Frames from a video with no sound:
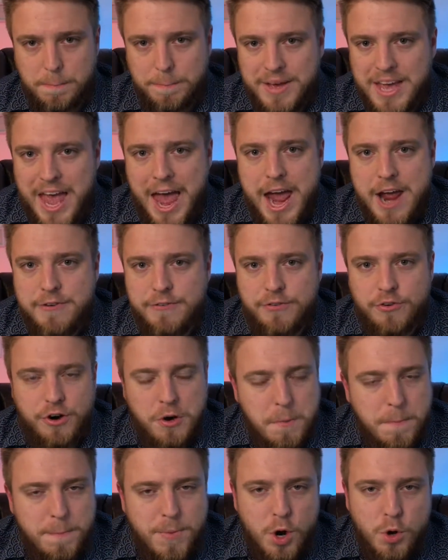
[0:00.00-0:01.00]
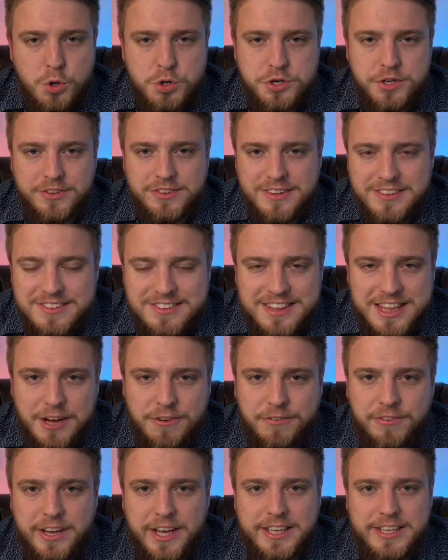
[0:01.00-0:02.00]
Behavior, emotions and
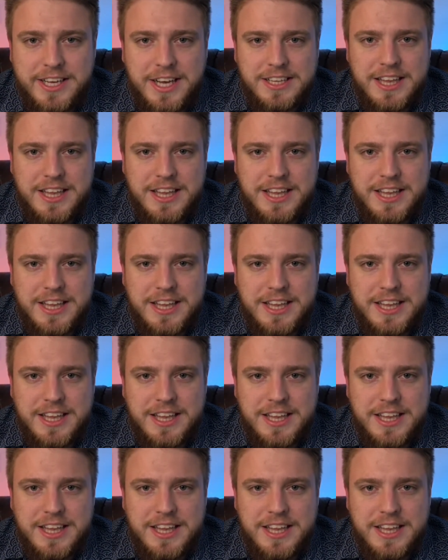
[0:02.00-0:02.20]
stuff like that